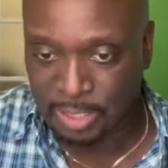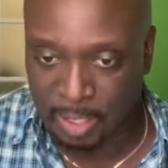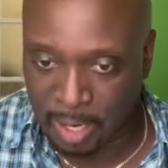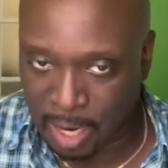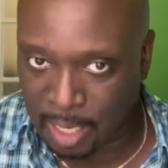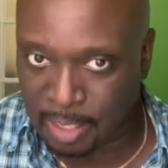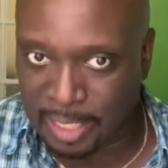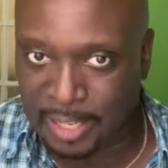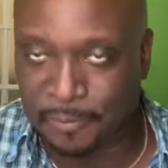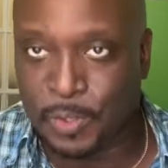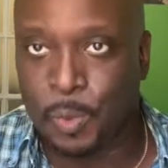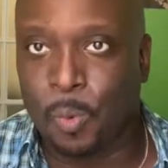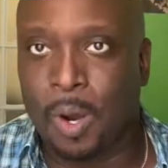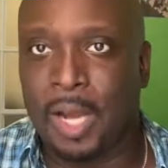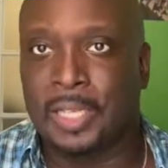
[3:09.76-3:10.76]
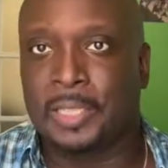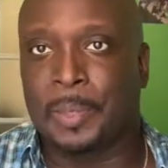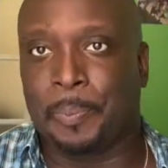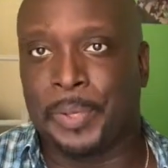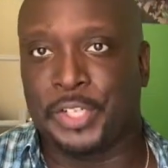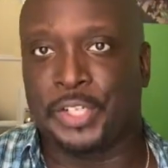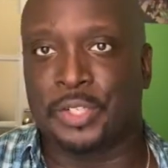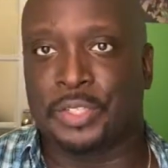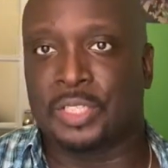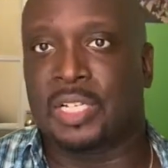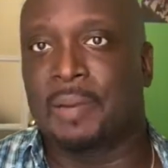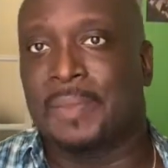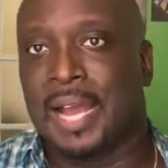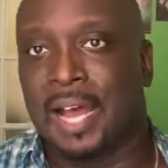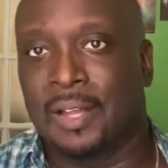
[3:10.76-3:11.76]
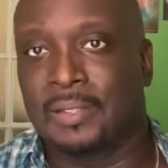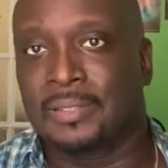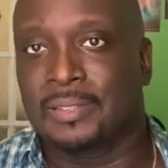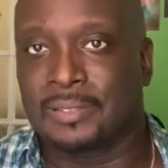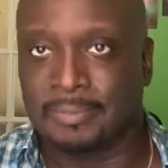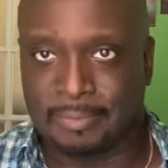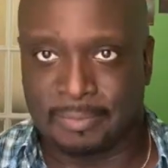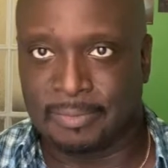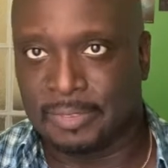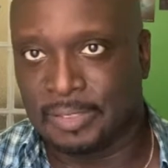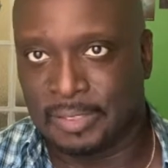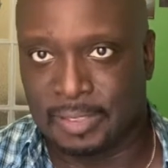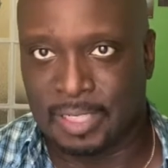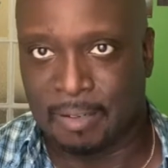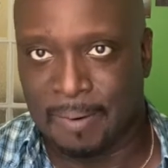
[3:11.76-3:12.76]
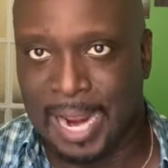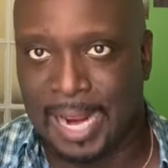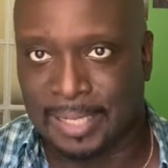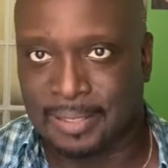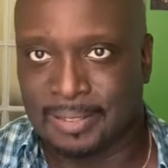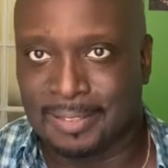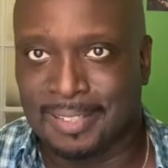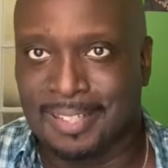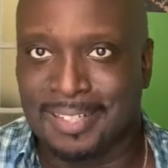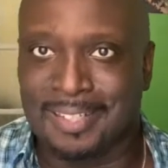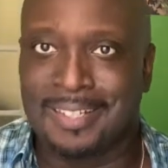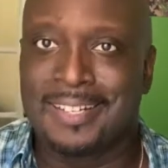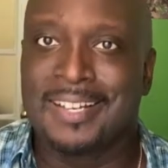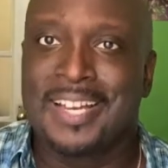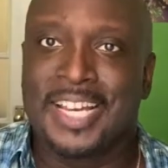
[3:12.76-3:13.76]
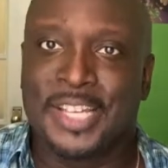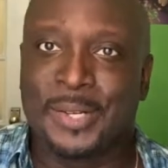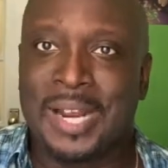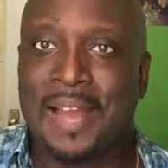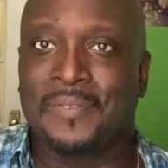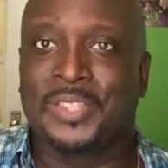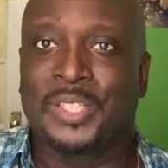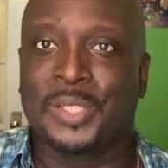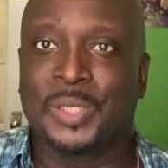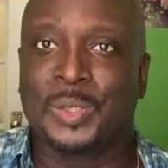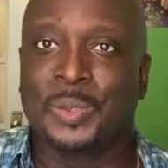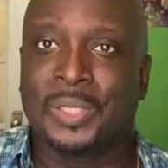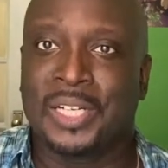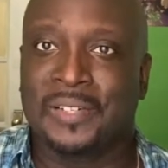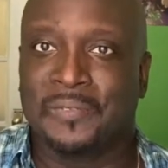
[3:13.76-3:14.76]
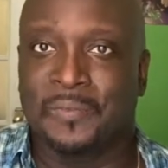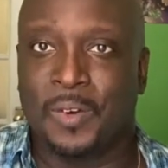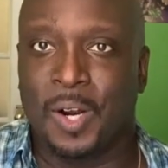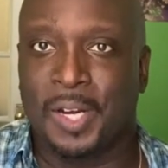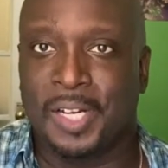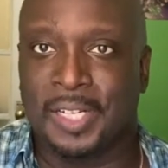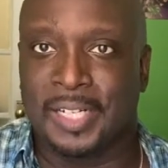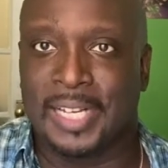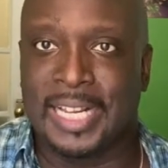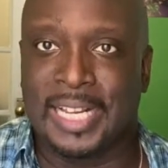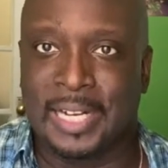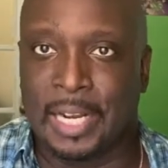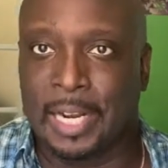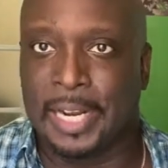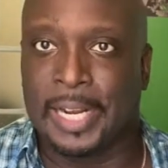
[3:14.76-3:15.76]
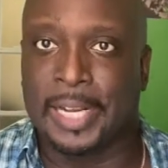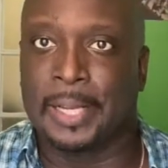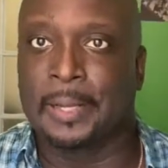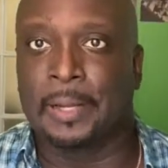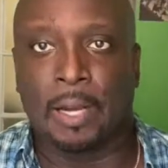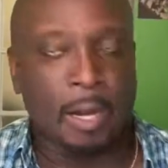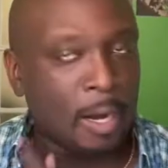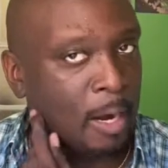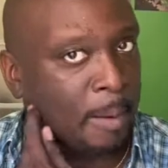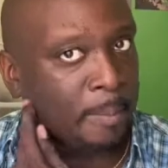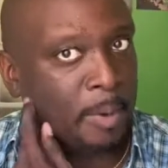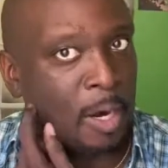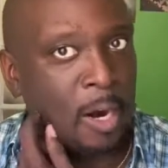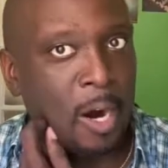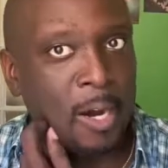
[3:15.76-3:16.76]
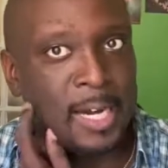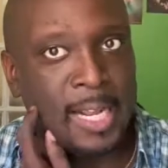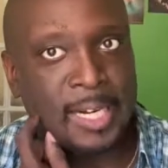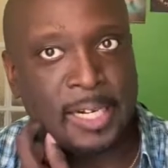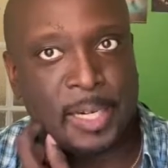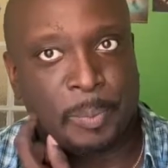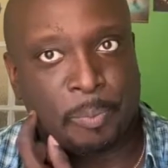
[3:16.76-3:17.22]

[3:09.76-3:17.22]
art, if you want the picture to come out correct, you have to invert it in a art editing